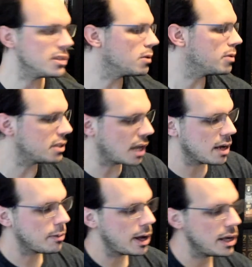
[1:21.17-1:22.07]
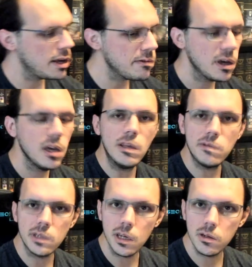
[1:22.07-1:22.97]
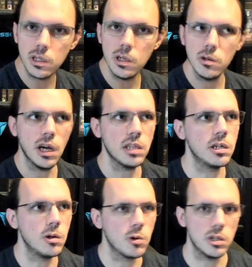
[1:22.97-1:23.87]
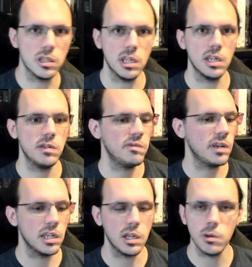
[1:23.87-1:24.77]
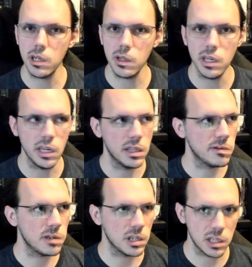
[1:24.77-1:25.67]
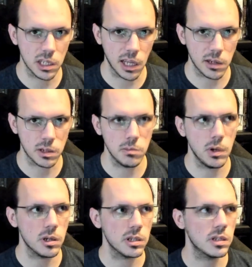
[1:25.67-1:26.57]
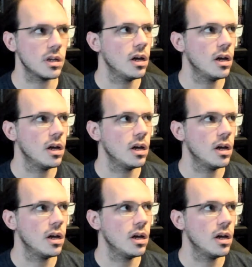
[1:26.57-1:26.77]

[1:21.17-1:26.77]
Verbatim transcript: There was a wave for those who got their orders in very quickly in the first 10,000 books,